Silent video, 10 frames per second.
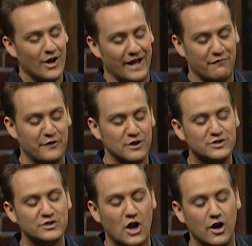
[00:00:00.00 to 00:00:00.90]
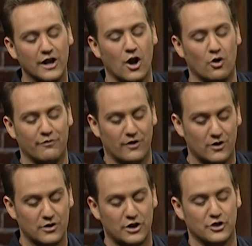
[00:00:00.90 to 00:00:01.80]
If you're starting
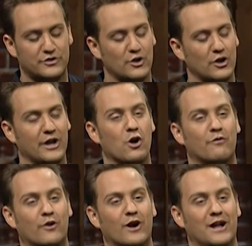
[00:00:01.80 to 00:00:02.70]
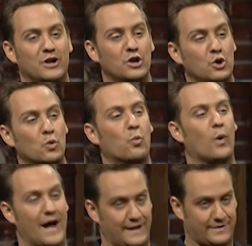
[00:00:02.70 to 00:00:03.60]
over, you're turning over a new
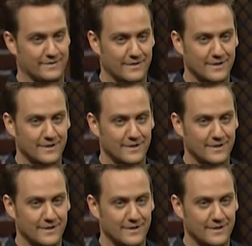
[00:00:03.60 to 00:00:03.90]
what?